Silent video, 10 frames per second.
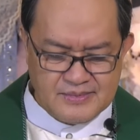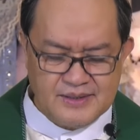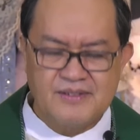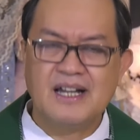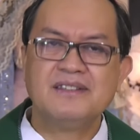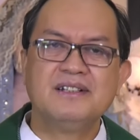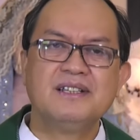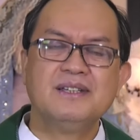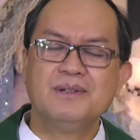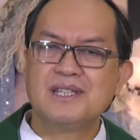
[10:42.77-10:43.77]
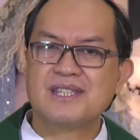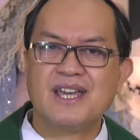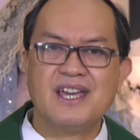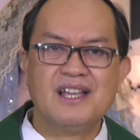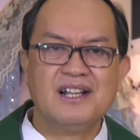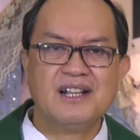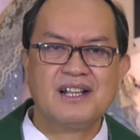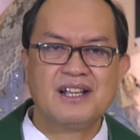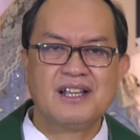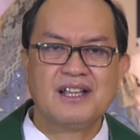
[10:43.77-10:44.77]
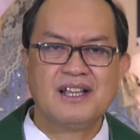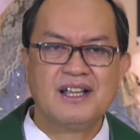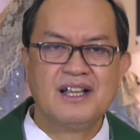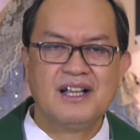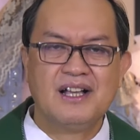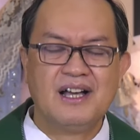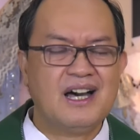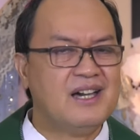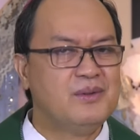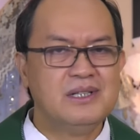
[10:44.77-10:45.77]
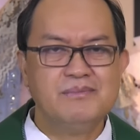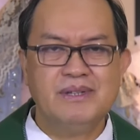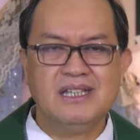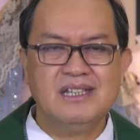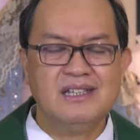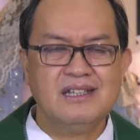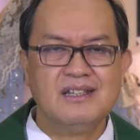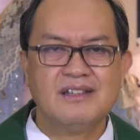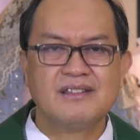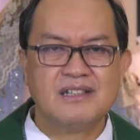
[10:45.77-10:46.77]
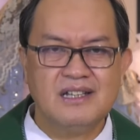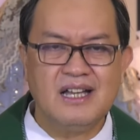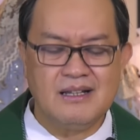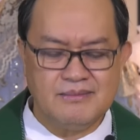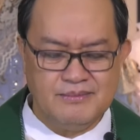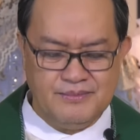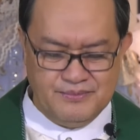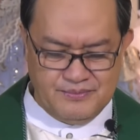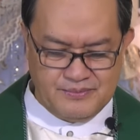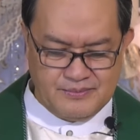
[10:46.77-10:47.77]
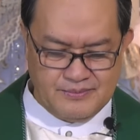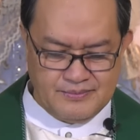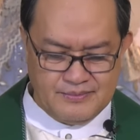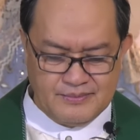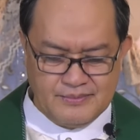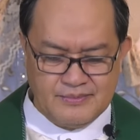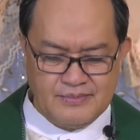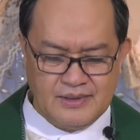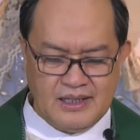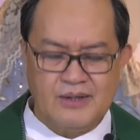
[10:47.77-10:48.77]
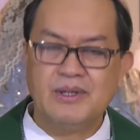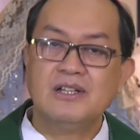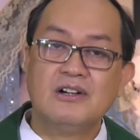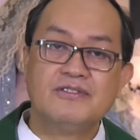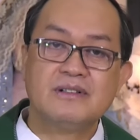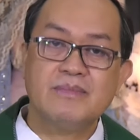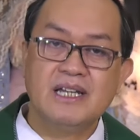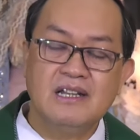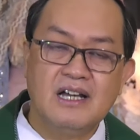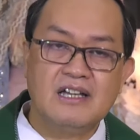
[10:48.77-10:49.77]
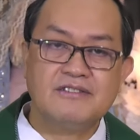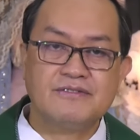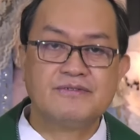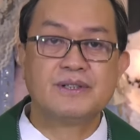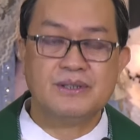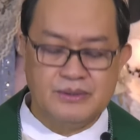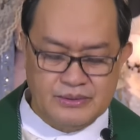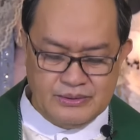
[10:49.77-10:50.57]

Rather, he will say, "I will be the lamb. I will offer my life for you."